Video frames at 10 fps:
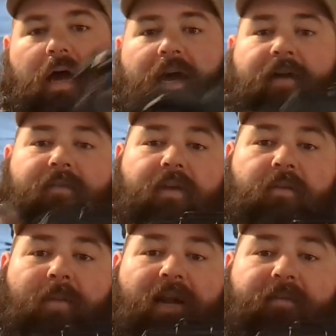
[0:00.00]
I have the
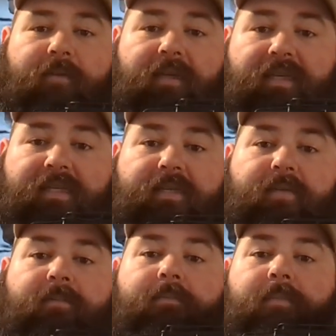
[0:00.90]
other body for
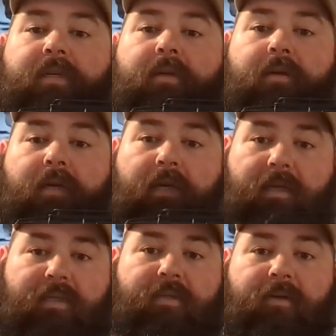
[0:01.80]
this.
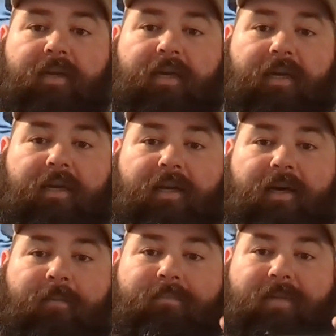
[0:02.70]
It's still gonna get cut
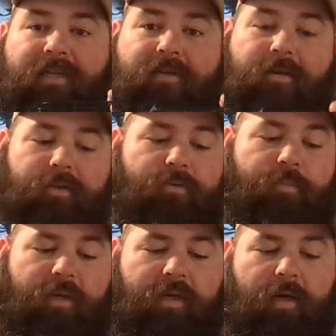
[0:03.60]
up and turned into a
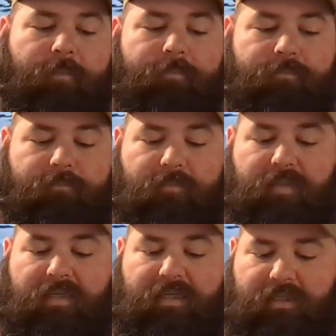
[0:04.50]
pickup.
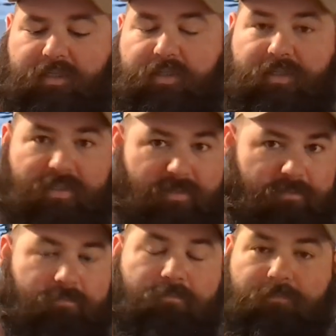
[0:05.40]
It's just,
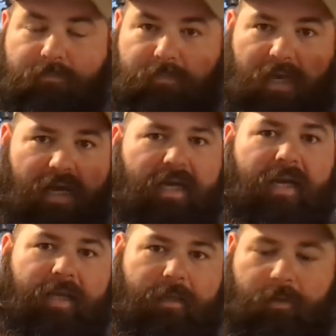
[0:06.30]
I
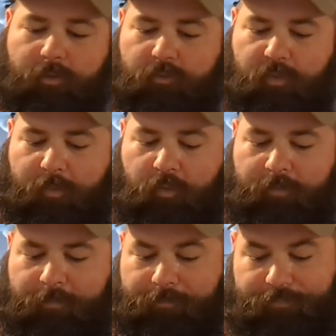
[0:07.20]
gotta get a new Dremel.